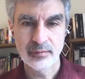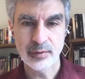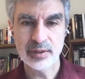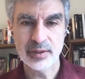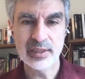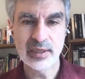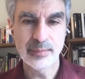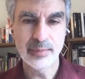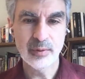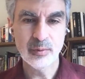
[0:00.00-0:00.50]
For
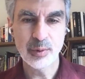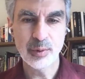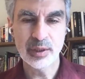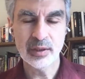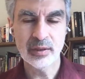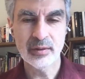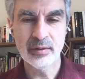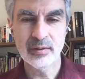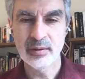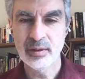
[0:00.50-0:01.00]
example, we
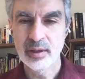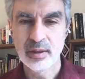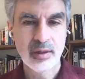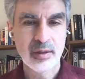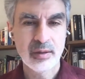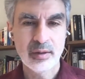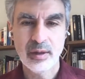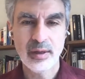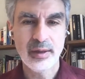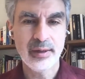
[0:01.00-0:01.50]
can
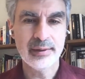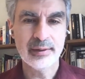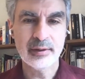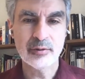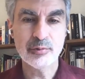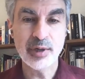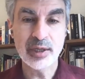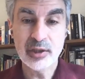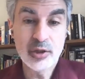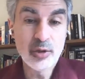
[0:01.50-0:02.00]
uh,
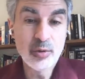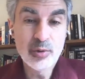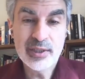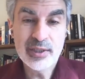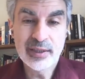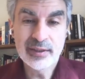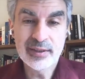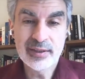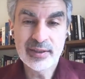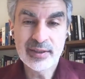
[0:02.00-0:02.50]
create new
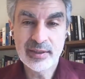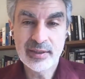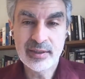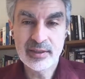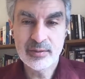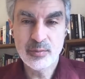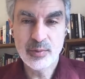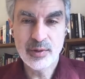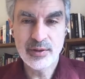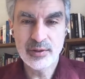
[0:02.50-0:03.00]

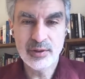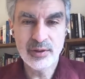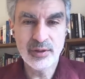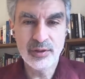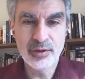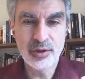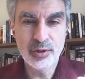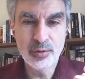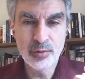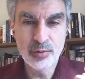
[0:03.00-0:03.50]
sentences where there are
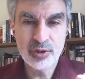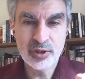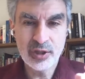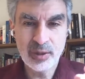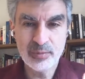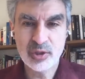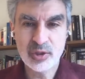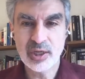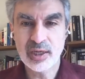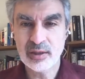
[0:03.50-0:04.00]
a new
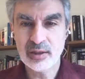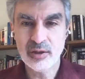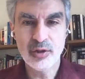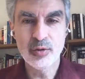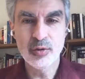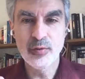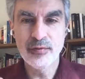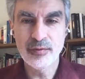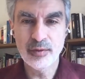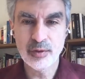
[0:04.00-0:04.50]
subject, a
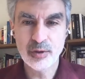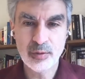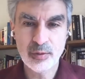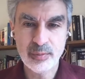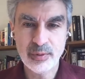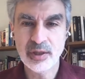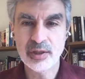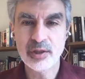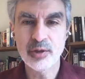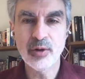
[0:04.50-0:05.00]
new verb,
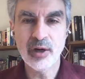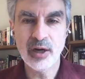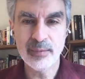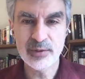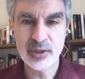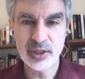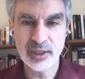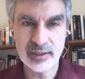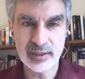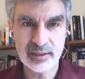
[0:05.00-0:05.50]
a new
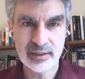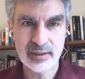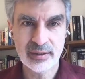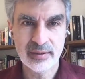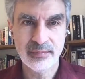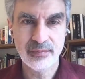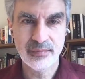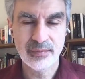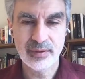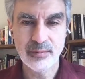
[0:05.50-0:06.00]
object.
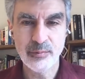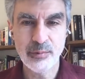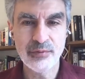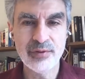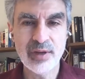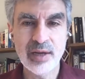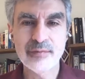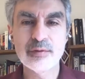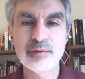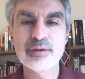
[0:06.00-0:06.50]

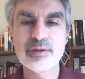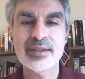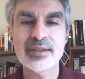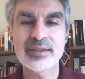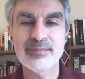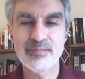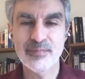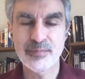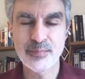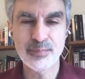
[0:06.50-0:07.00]
We've never
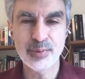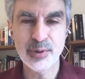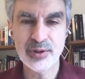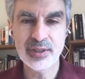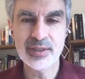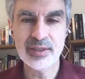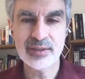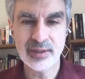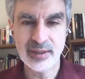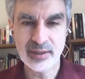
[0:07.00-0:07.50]
put
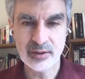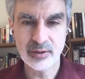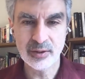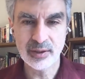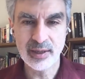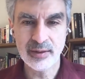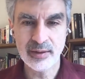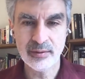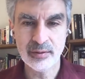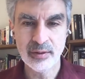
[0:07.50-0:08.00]
these things
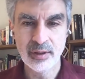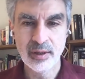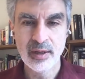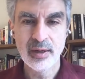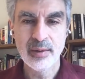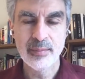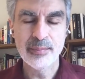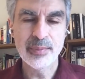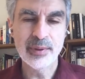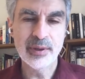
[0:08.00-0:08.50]
together,
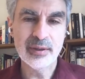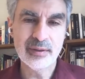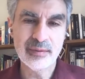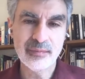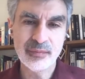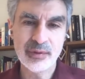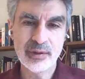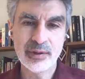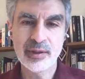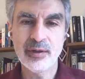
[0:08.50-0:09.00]
but
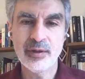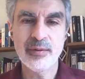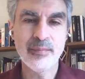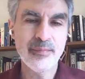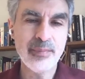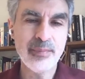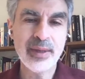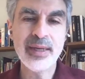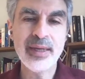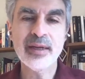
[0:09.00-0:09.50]
there are
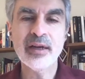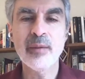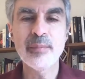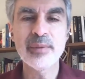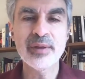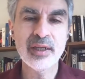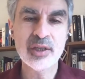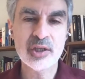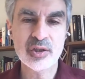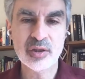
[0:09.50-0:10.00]
many
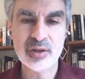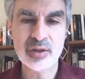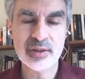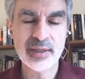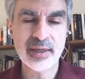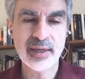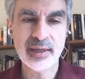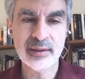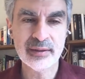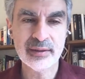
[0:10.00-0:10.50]
combinations
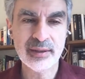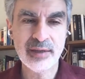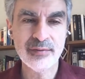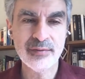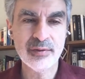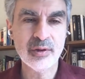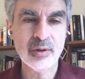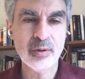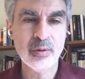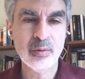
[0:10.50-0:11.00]
that,
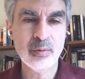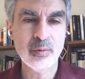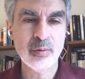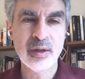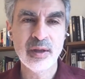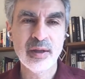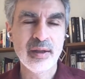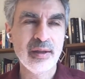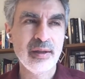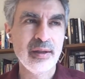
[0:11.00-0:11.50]
even though
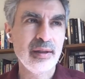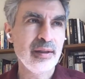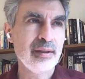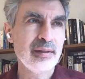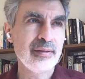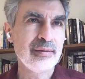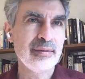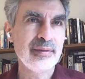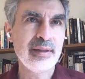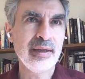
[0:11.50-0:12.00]

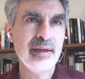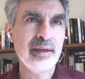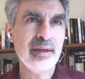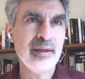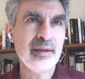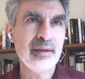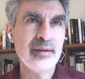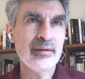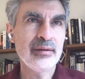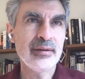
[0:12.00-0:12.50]

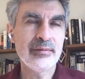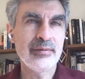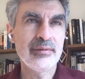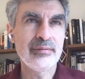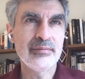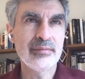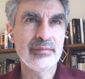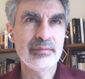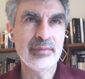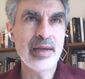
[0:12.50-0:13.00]
they
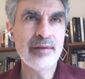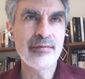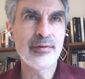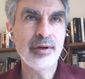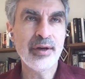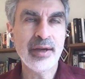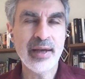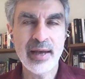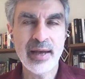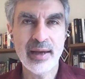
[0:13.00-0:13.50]
never
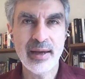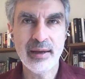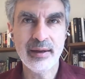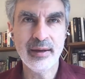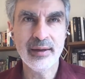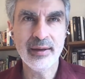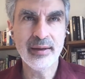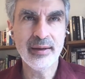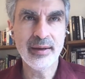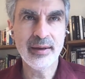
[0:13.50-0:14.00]

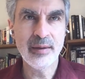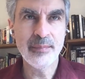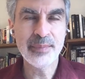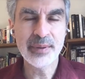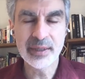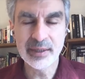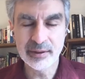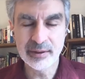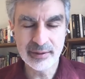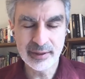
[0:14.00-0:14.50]
uh,
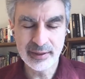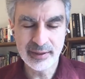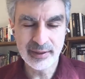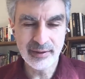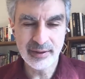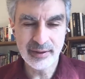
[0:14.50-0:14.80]
appeared in,